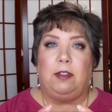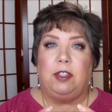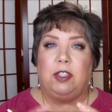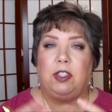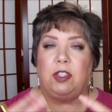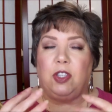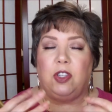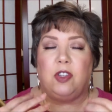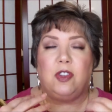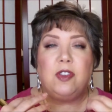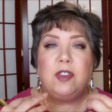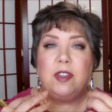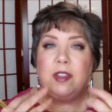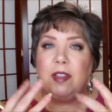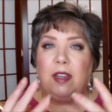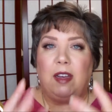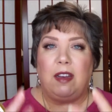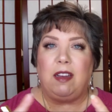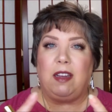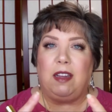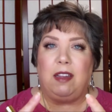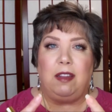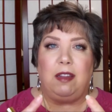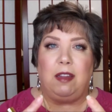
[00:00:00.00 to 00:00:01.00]
just
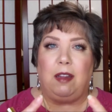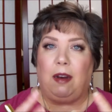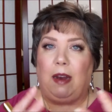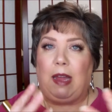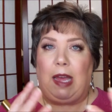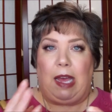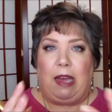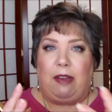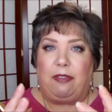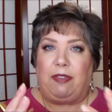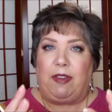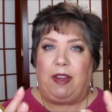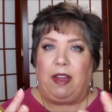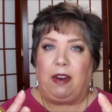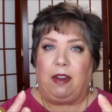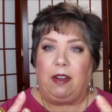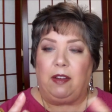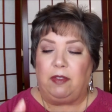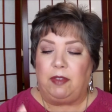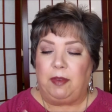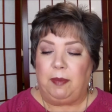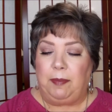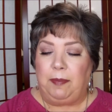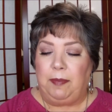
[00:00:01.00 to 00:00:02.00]
sucking the life out
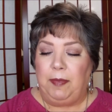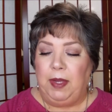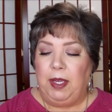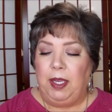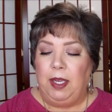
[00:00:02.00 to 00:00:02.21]
of them.